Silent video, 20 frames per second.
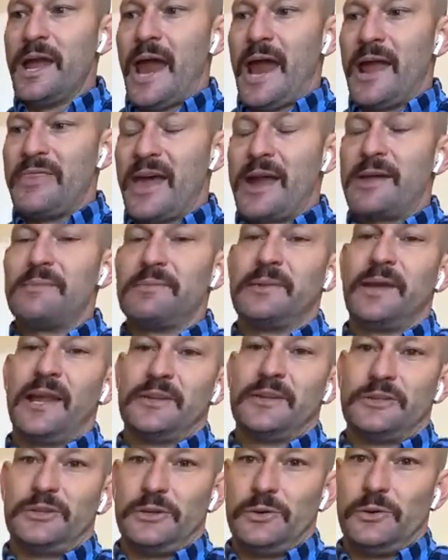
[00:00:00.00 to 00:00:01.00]
And that
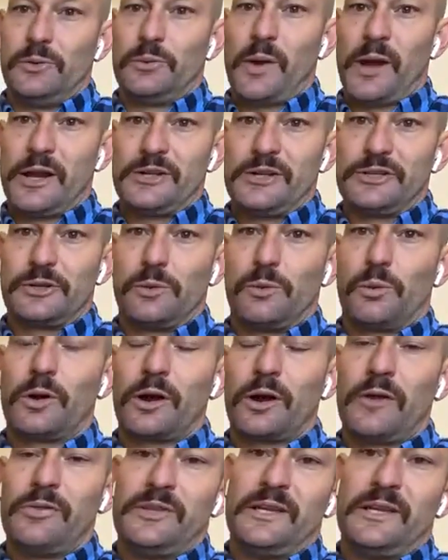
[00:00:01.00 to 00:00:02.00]
gets you ready to
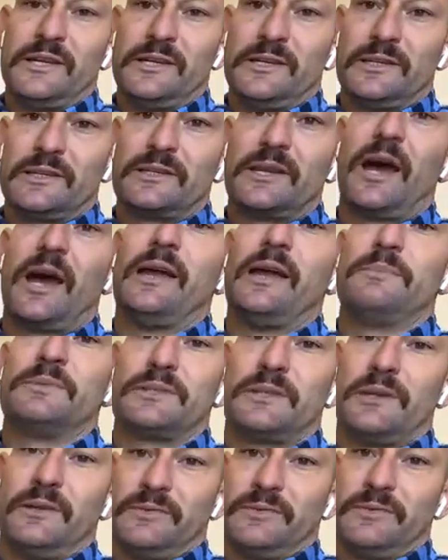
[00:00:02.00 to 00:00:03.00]
work on these
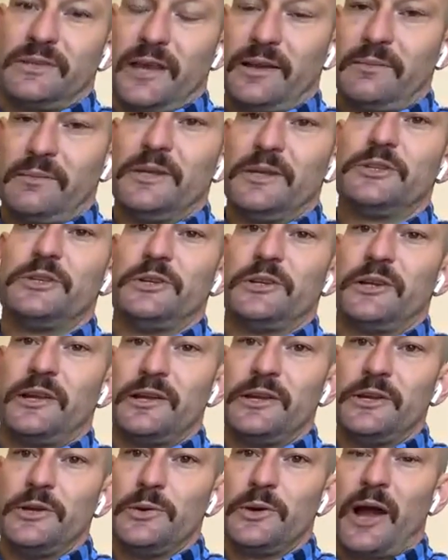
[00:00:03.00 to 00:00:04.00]
types of sediments. So
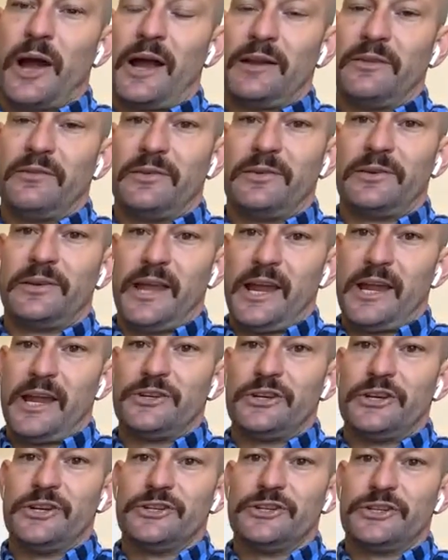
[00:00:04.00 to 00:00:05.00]
you kind of
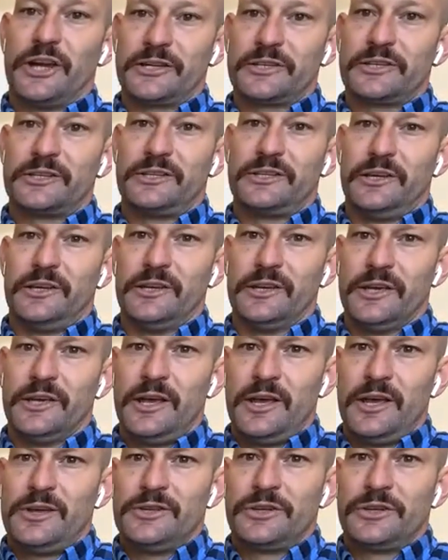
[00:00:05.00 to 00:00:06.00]
gauge and adjust
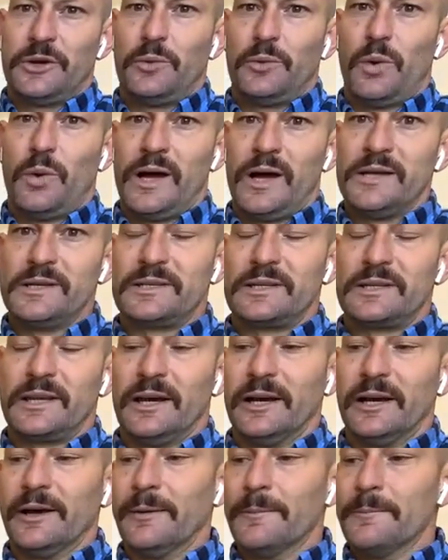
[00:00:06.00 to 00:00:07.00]
to what
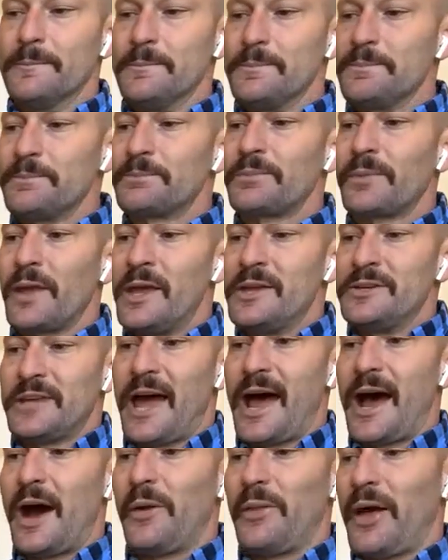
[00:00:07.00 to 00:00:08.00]
to
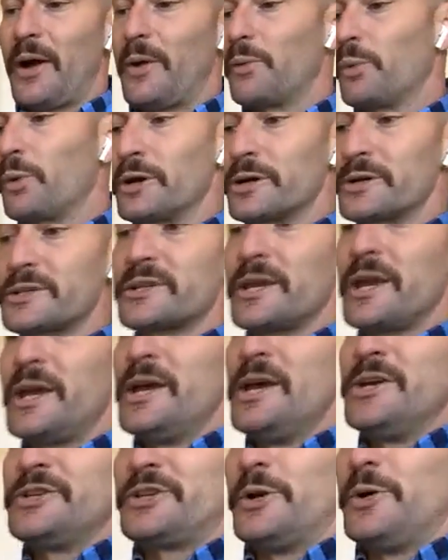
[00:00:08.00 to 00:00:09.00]
how that works.
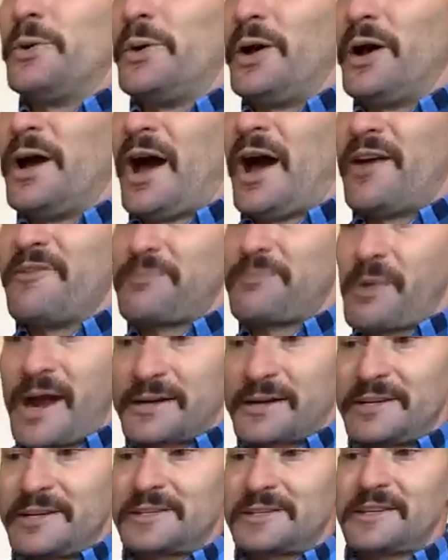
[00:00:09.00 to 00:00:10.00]
So I've
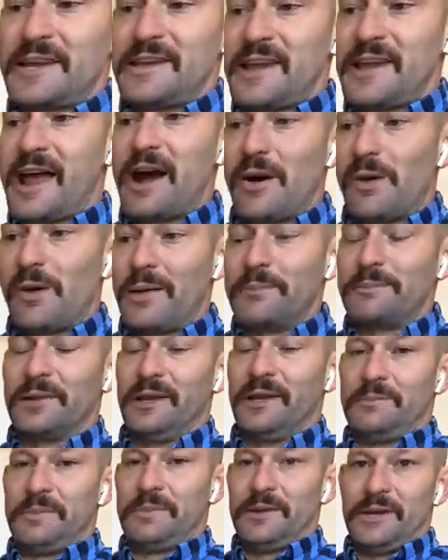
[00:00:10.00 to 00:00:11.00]
practiced, and now I'm
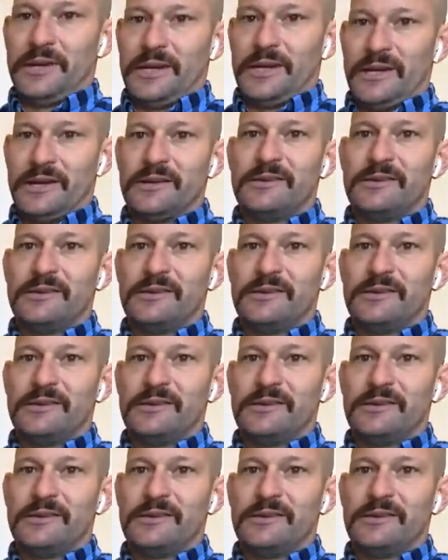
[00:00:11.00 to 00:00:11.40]
going to be,